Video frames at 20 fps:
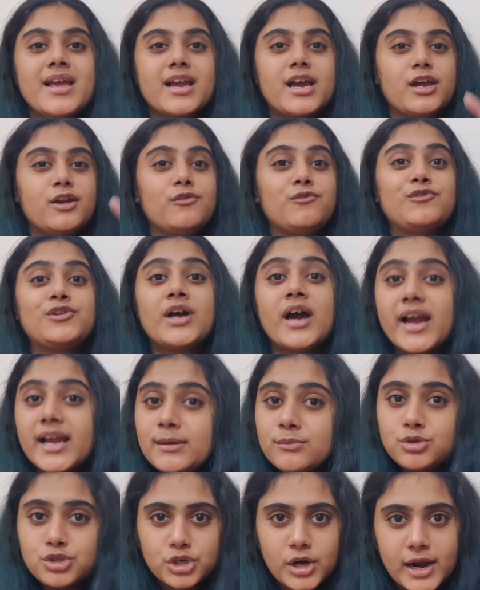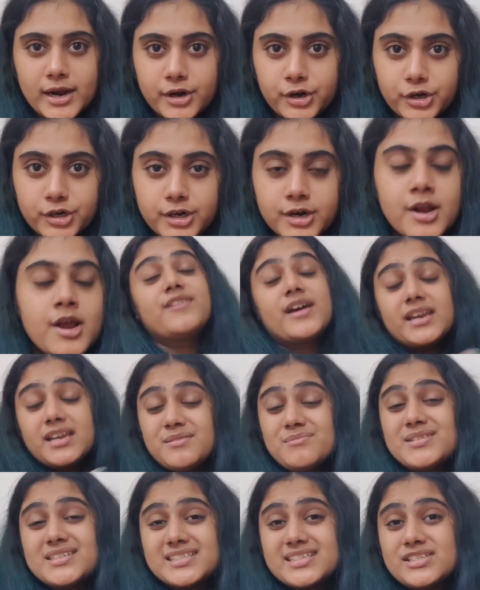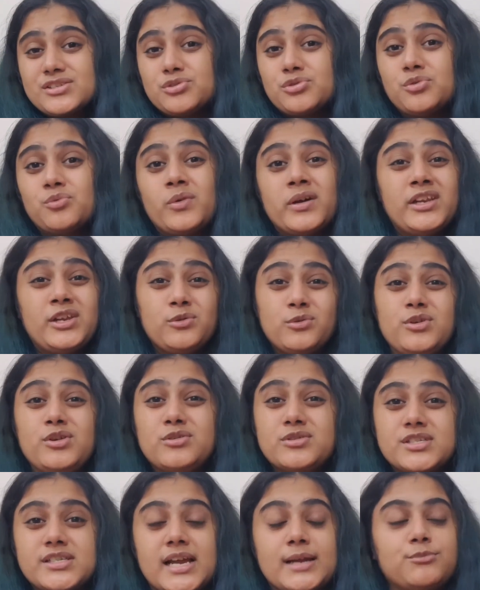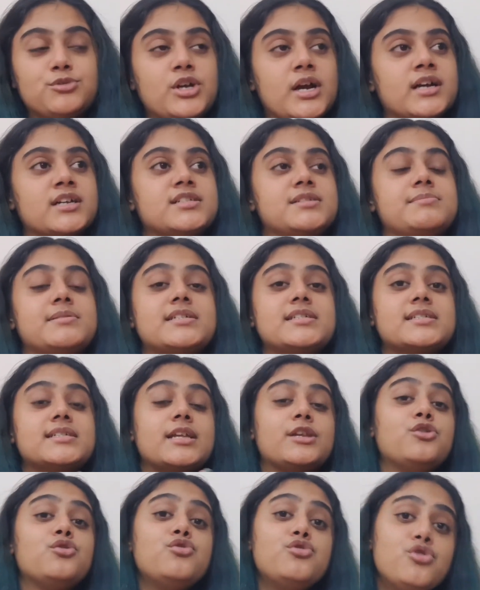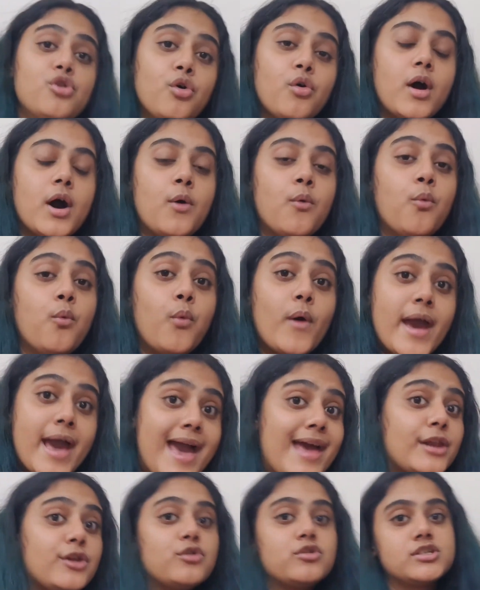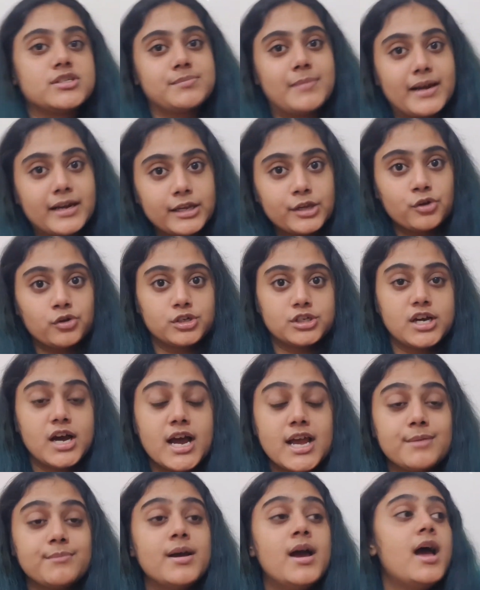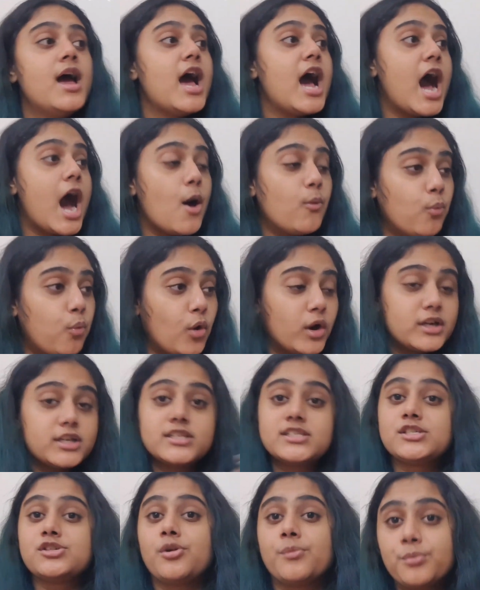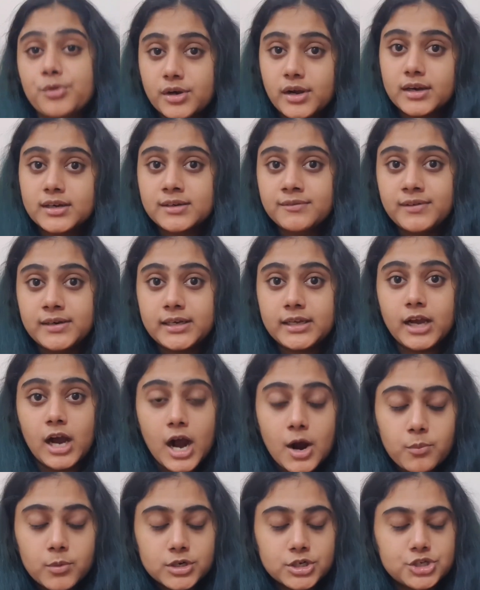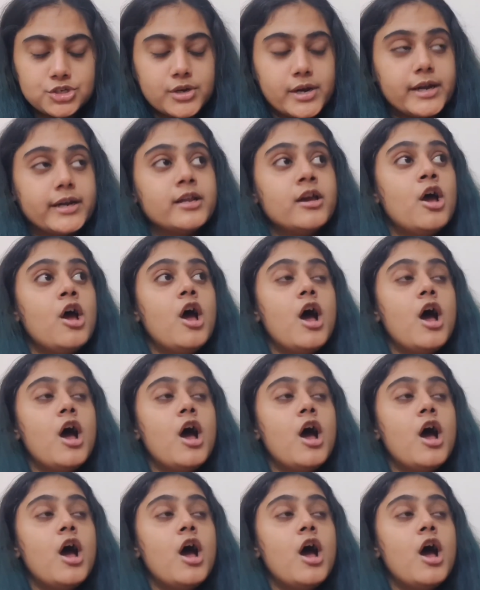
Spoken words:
kind of time tracker. It's a very amazing tool when you use time trackers, because then you know where you're spending your time, what is your productivity hours, right?